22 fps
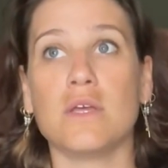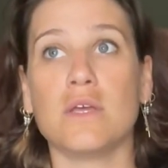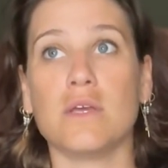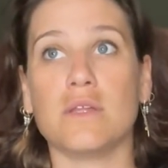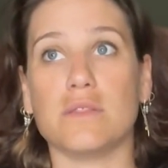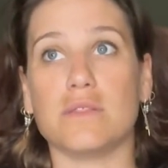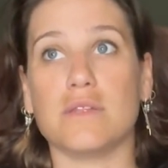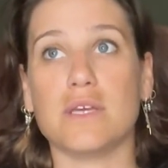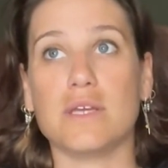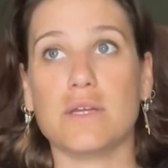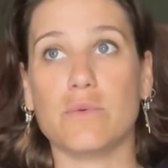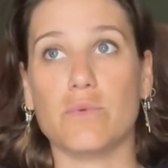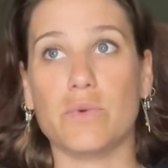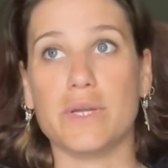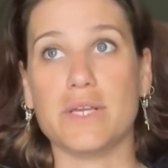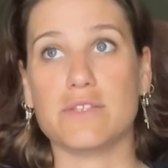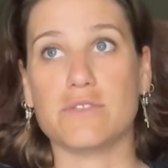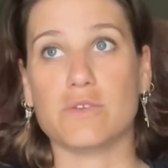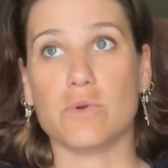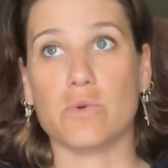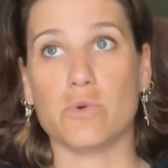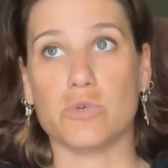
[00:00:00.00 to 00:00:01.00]
their
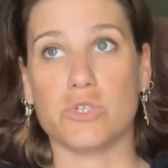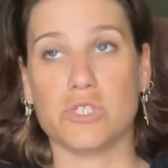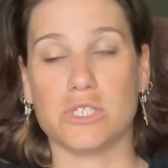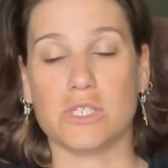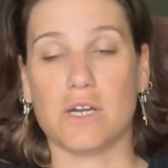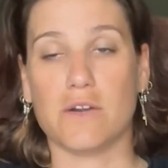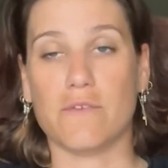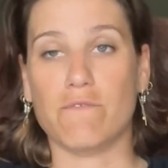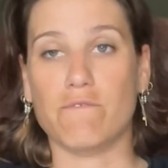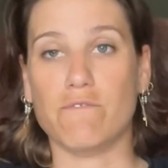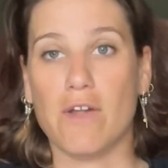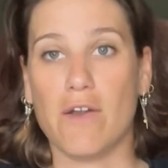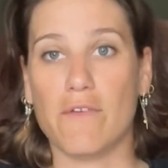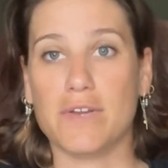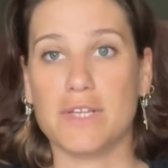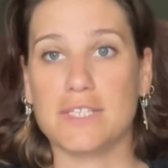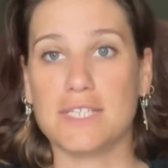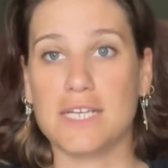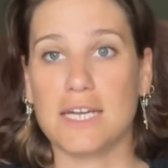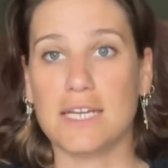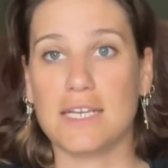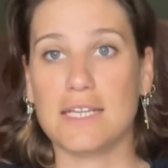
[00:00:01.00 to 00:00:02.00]
race courses are very
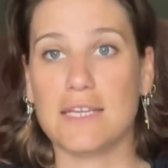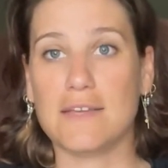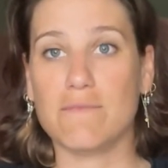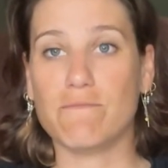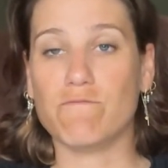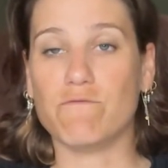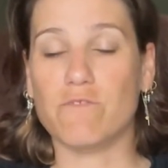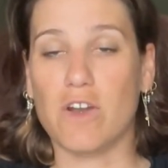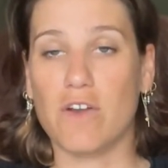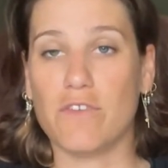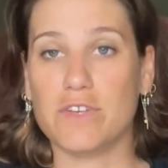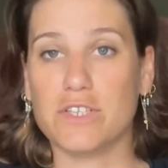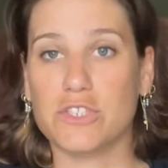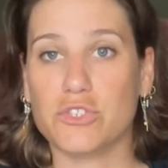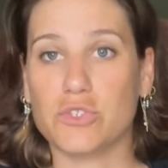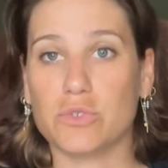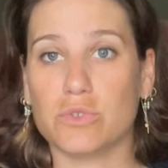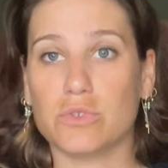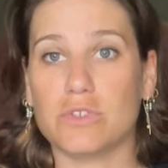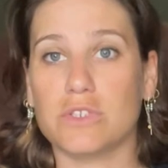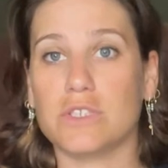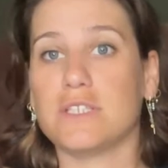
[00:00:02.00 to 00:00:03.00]
tiny, very
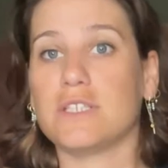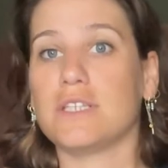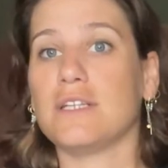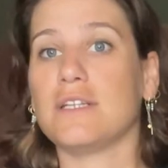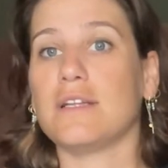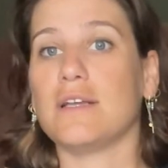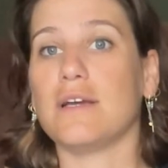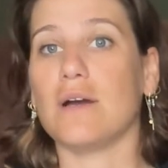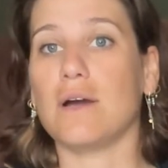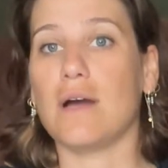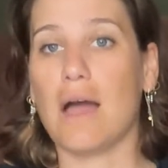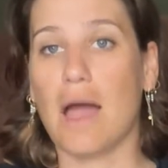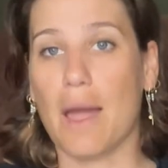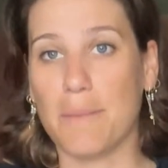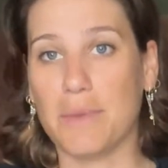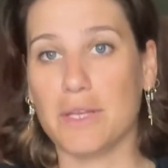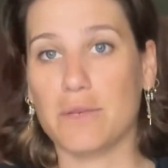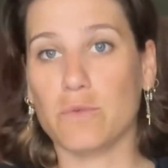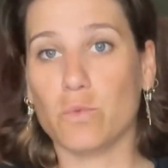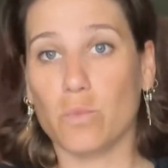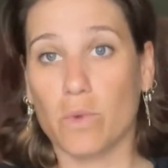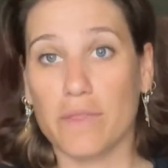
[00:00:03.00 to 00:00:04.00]
short. I
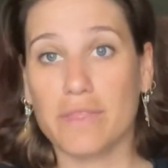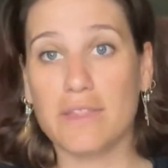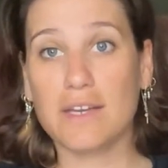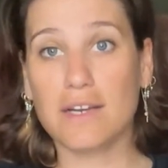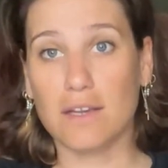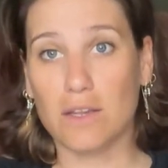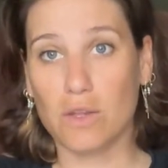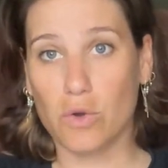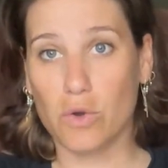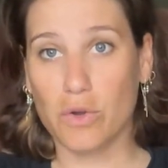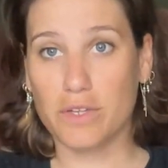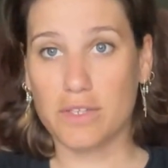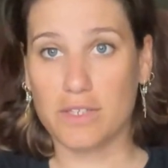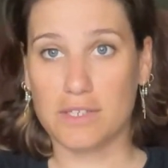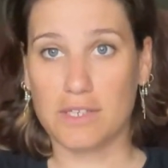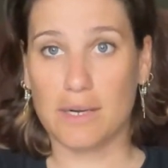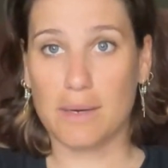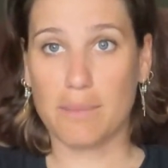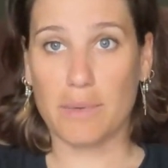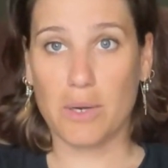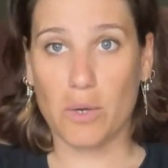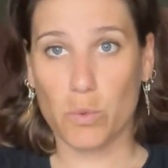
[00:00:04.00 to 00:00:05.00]
mean, when they are long, they
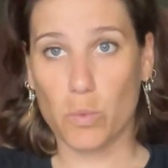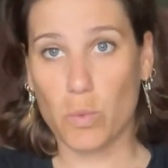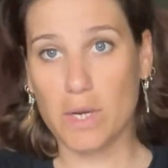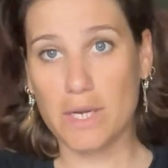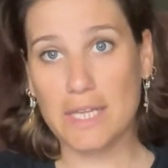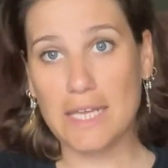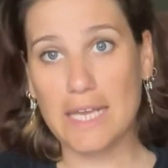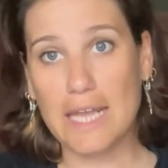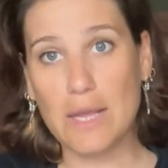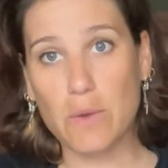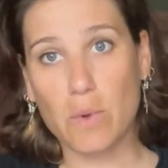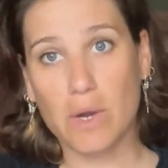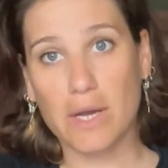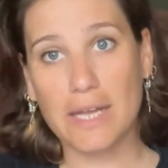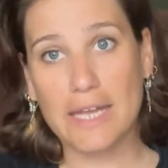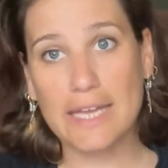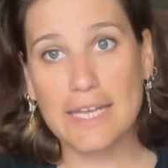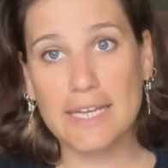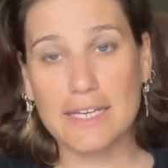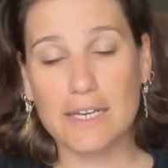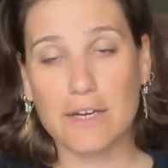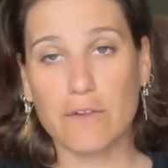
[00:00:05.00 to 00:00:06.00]
are about
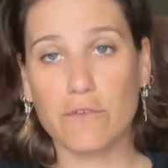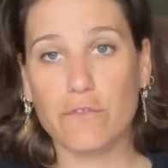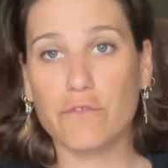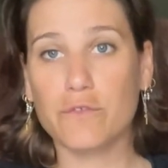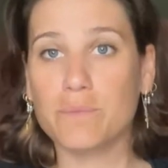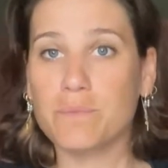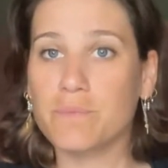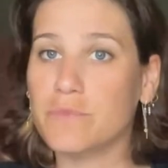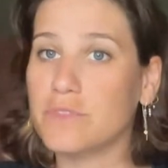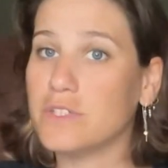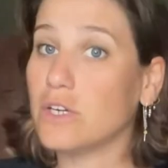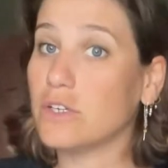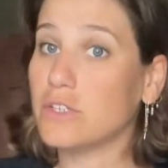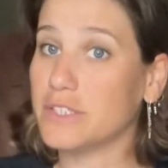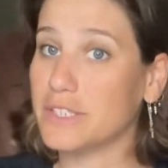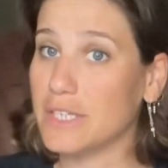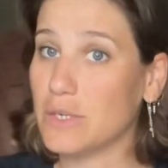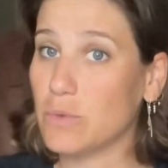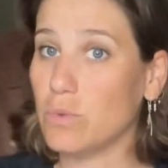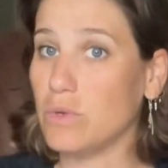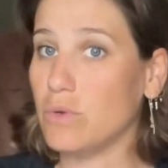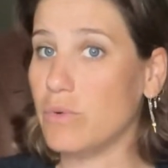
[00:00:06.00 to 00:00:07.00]
1k and a half. The other
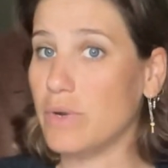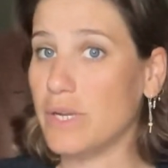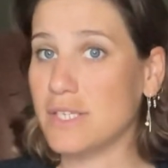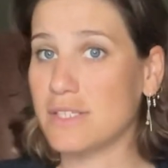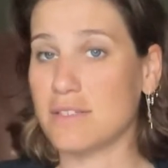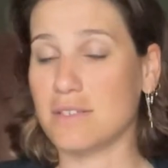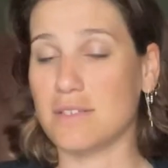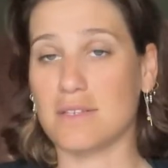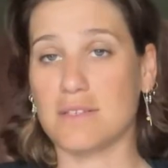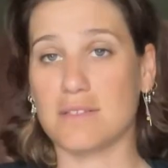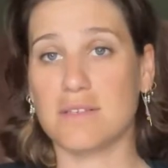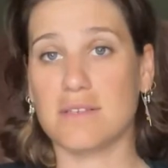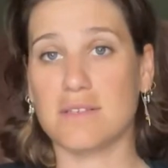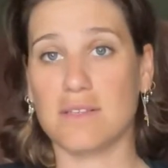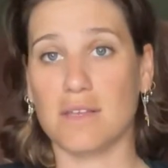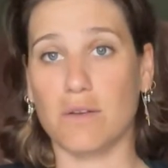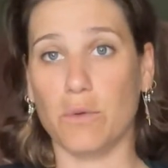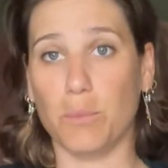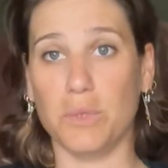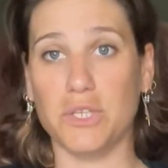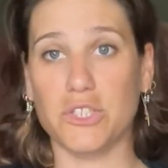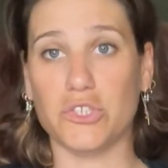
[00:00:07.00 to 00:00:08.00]
day we raced in a
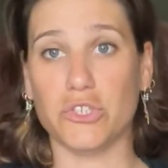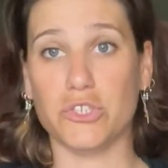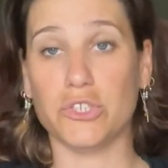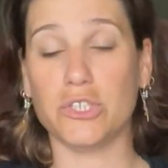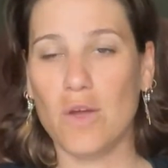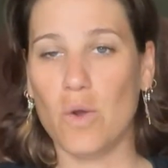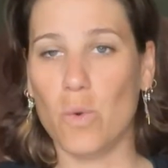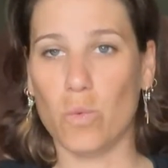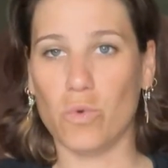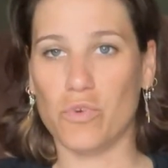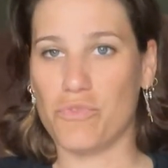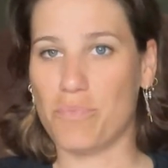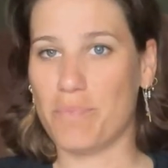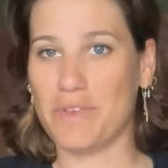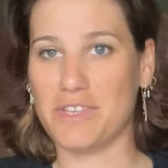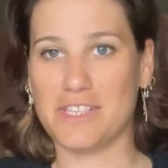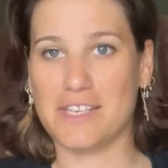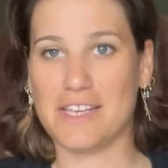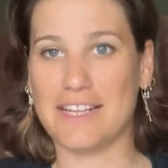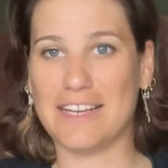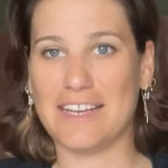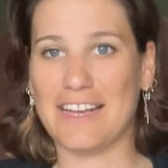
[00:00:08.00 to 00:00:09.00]
600 meter, was
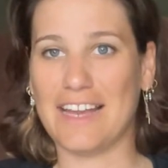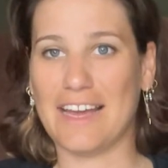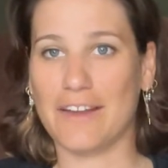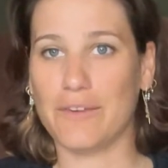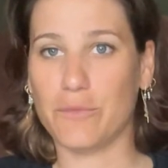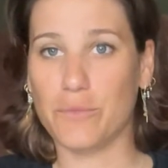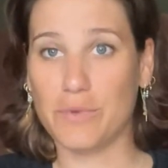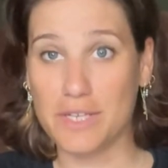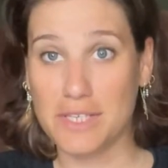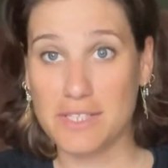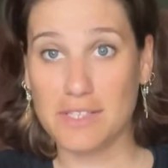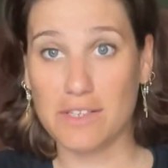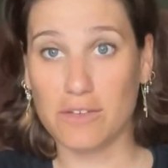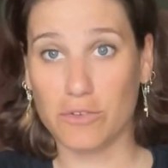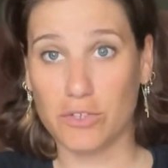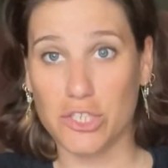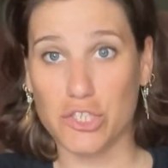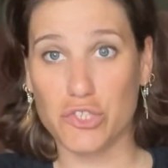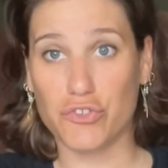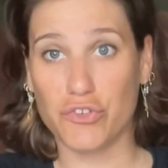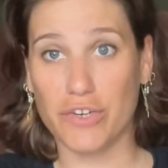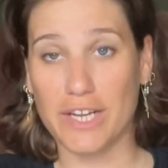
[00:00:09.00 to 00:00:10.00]
basically like racing
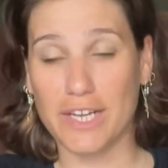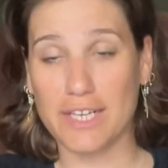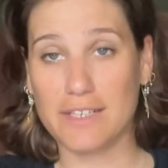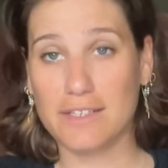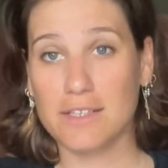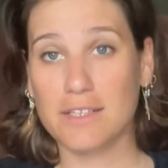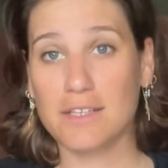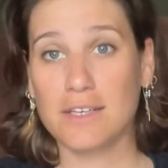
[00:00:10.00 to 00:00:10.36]
on a track,